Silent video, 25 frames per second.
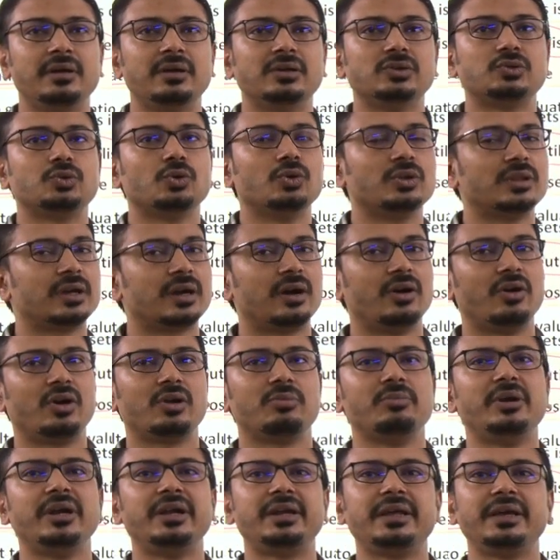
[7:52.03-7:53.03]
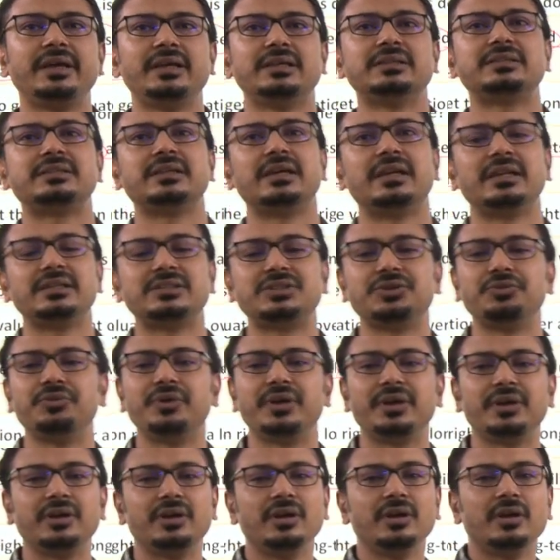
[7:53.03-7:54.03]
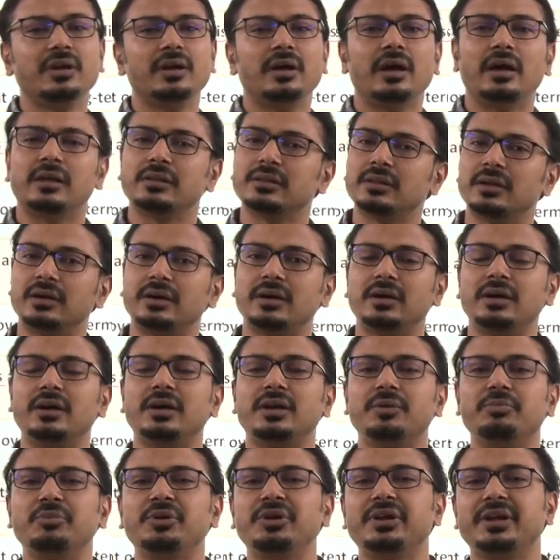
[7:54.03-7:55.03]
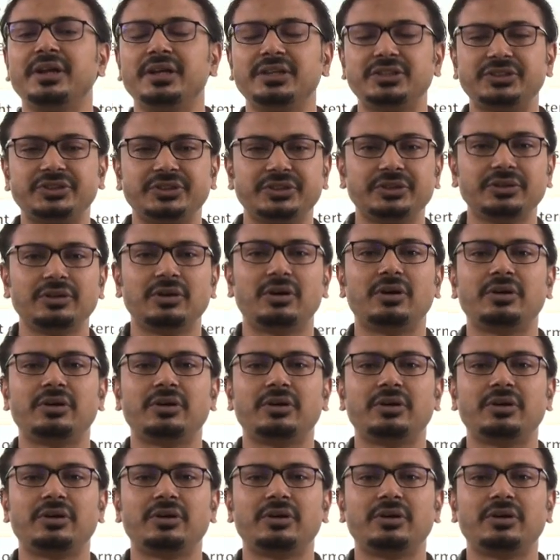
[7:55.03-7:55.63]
So the government is receiving the remuneration,